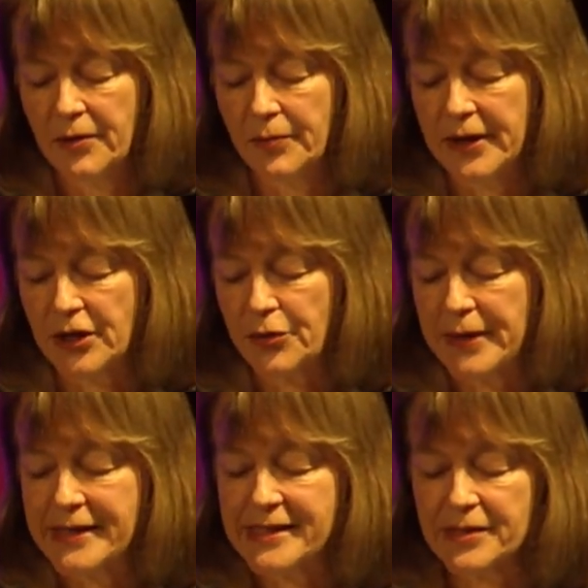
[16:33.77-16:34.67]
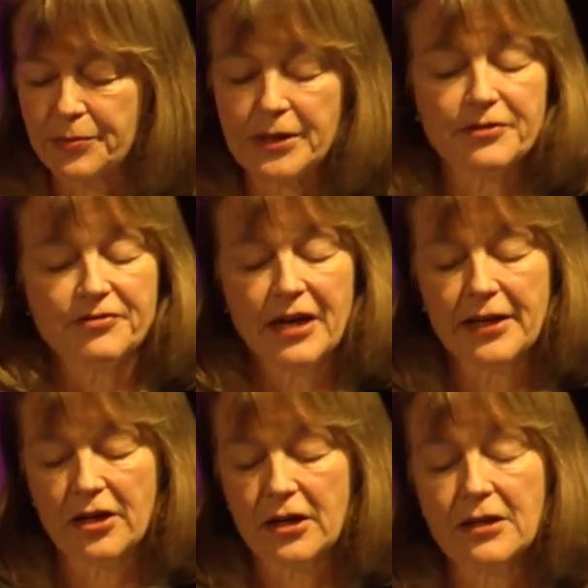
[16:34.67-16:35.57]
we increase and
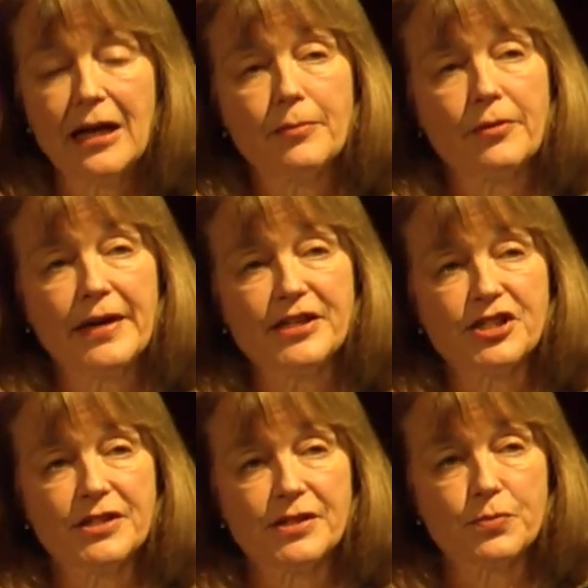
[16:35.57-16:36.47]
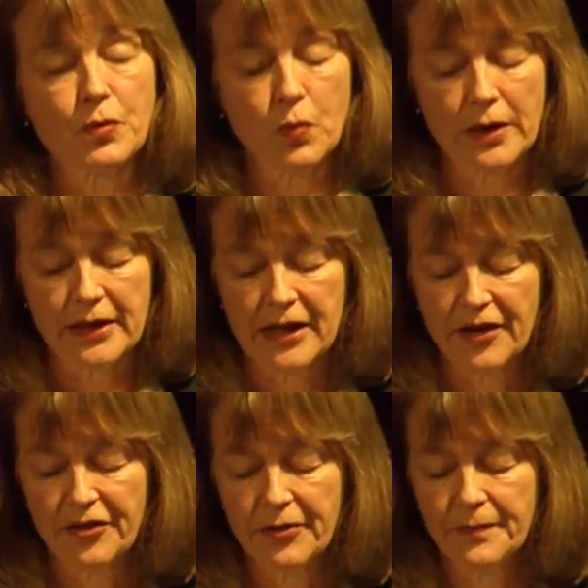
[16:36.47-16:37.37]
redefine our collaborations with one
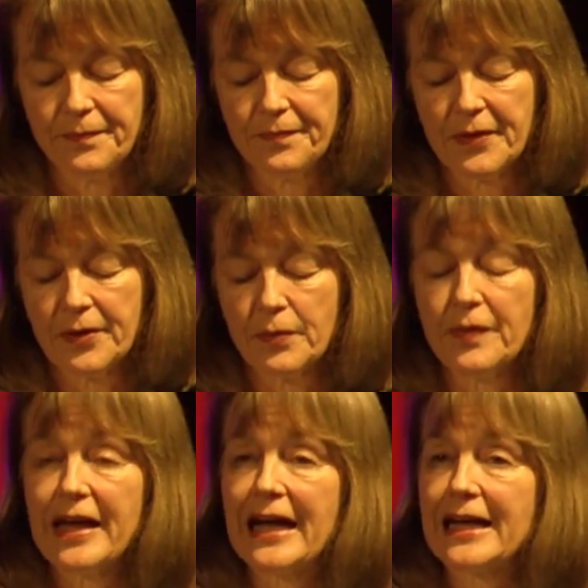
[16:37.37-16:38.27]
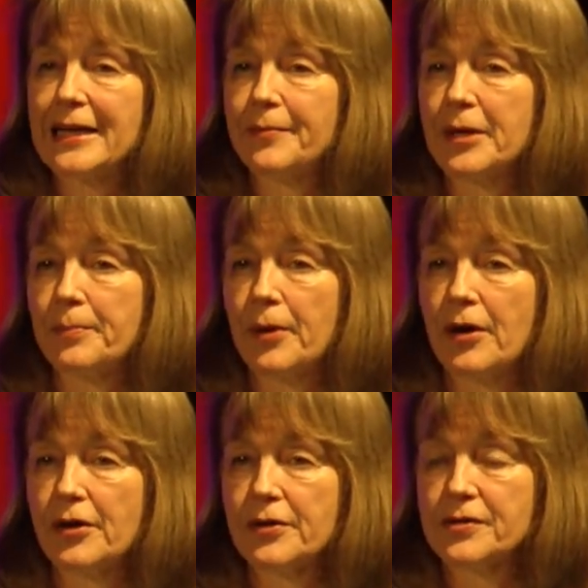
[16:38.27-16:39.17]
another, with academic
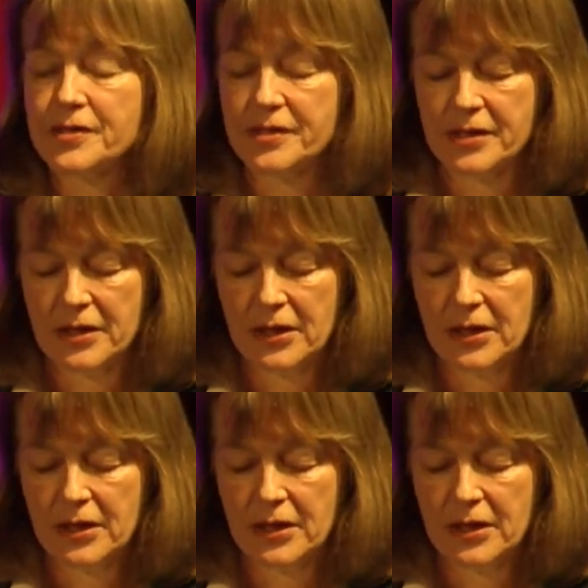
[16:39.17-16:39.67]
partners,